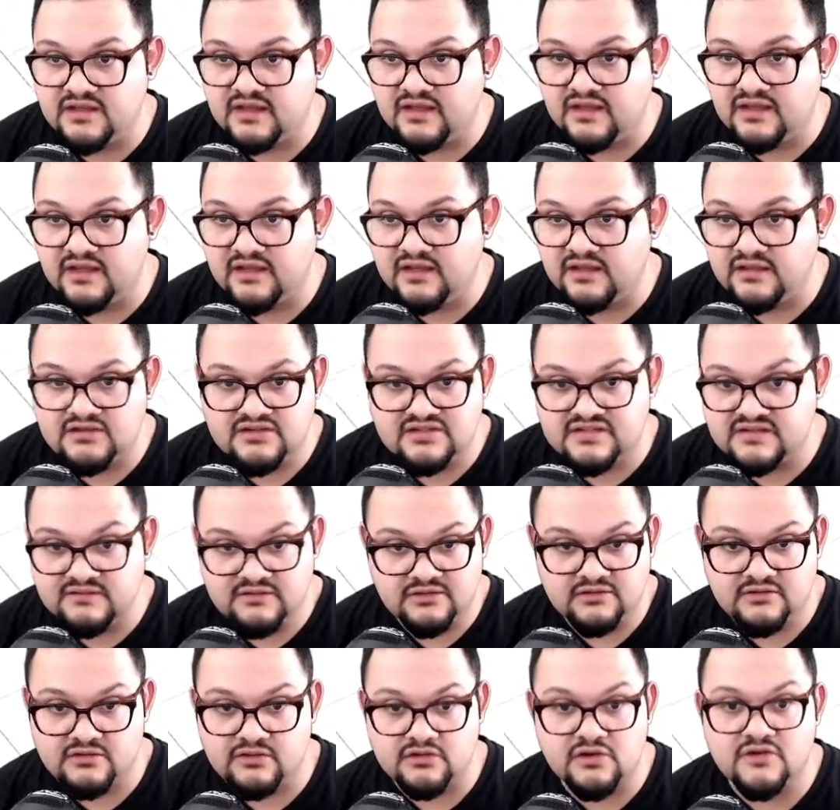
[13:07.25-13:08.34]
and it just
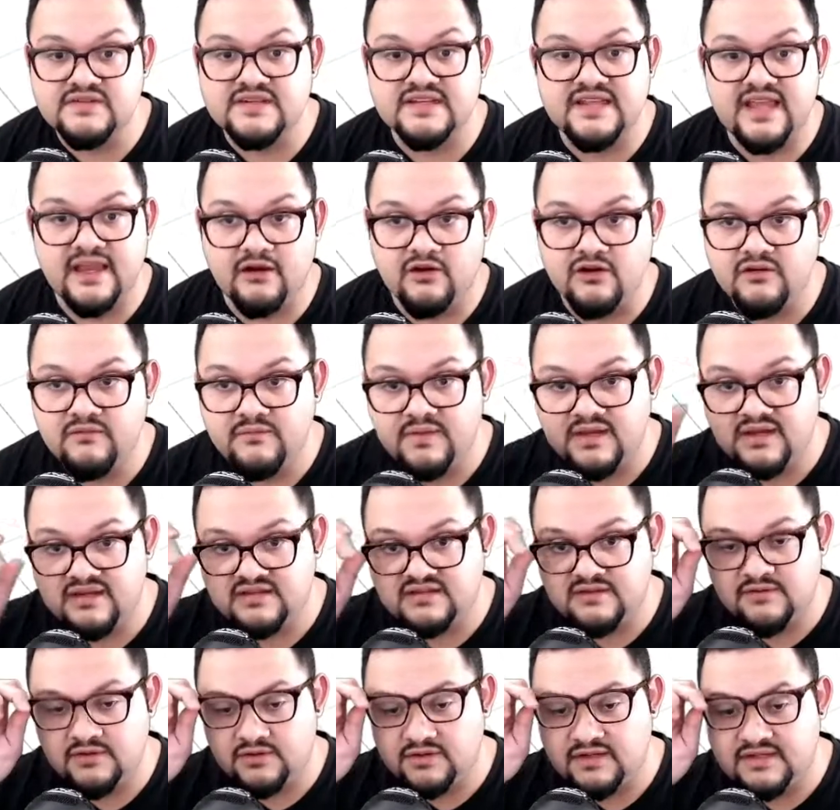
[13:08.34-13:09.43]
throws an error because
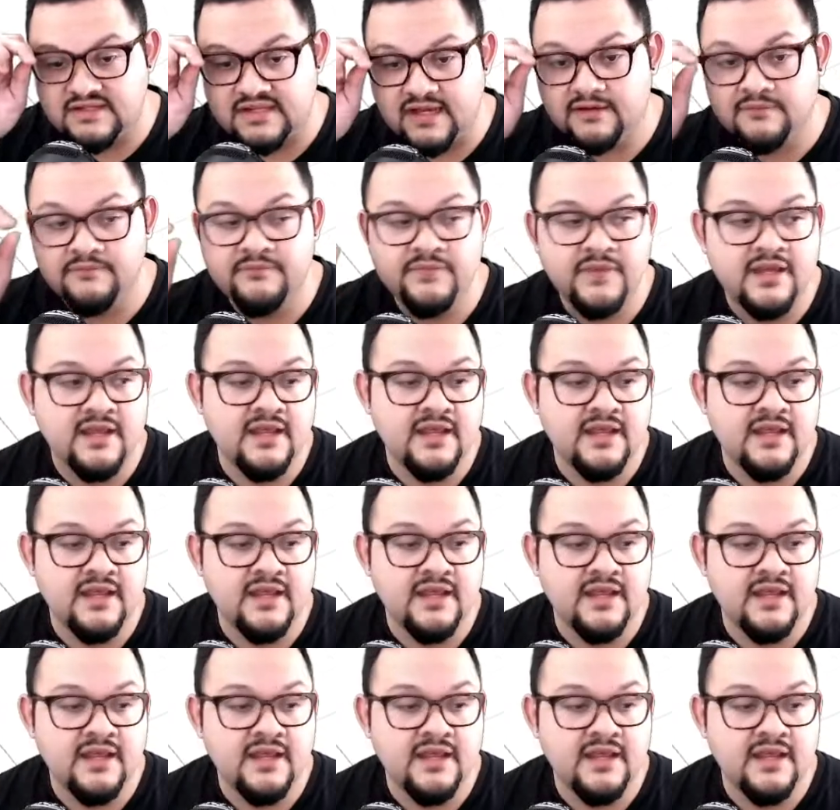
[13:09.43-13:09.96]
of your design,